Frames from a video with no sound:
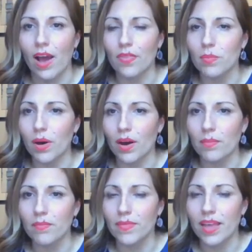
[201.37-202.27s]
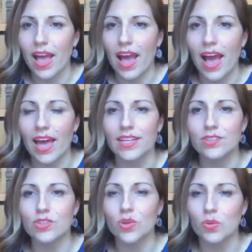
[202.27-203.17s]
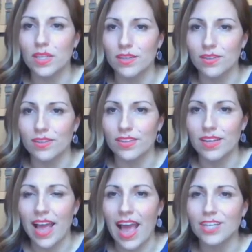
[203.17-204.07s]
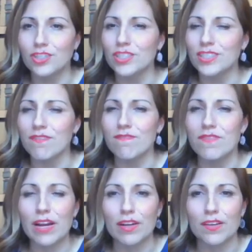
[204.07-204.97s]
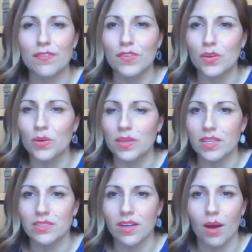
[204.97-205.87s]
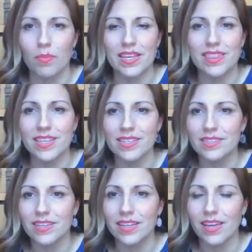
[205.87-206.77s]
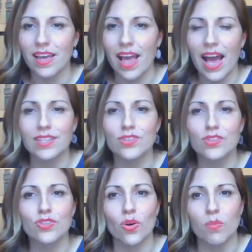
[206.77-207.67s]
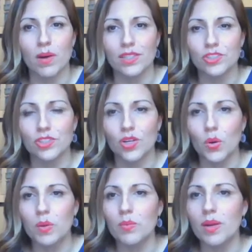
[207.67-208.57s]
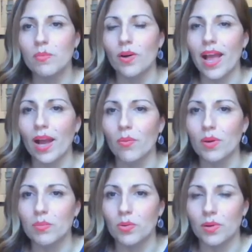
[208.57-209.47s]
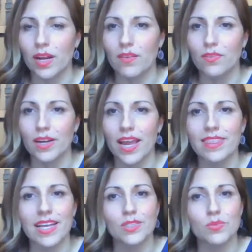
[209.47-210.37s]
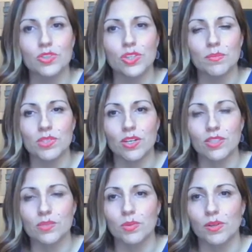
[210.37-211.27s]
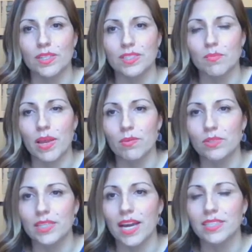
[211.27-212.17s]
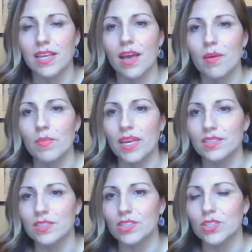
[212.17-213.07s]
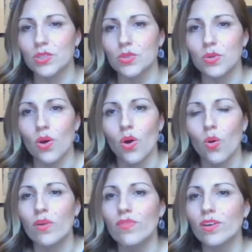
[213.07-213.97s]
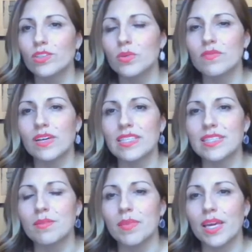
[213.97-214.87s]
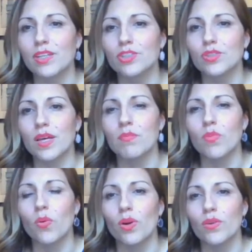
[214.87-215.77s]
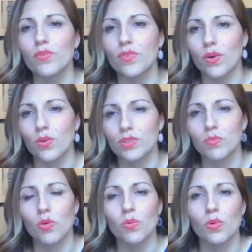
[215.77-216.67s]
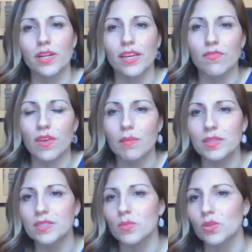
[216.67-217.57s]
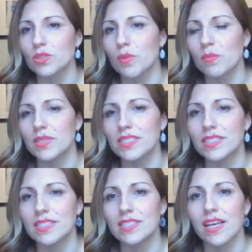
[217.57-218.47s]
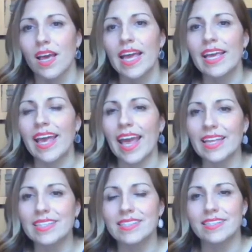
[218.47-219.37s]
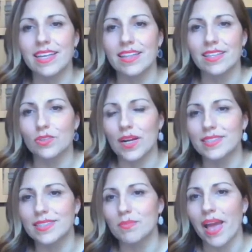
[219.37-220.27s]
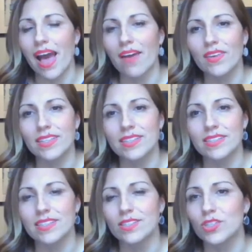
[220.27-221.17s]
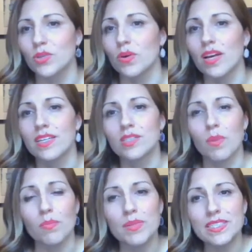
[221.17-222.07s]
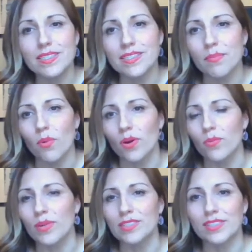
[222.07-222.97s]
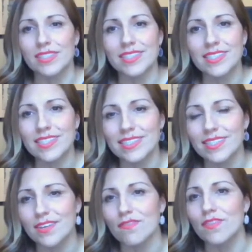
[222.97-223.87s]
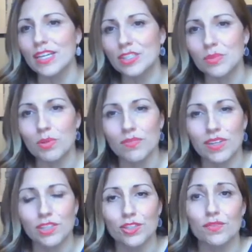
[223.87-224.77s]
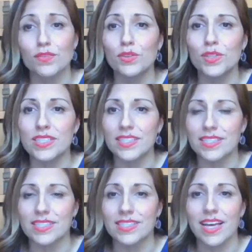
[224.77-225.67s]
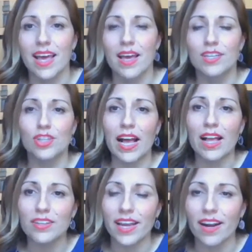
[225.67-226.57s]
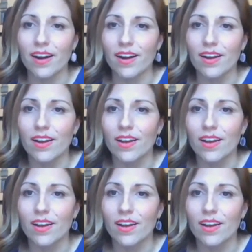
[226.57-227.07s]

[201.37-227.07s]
at the bottom had so little, and just a very few at the top in this city had so much. We want a more equitable recovery, and that's what Jumpstart's progressive payroll tax begins to do. We've also invested in making sure that more folks, more working families, more small businesses can sustain this crisis by having assistance to small business support, rental assistance, eviction prevention, food assistance, childcare.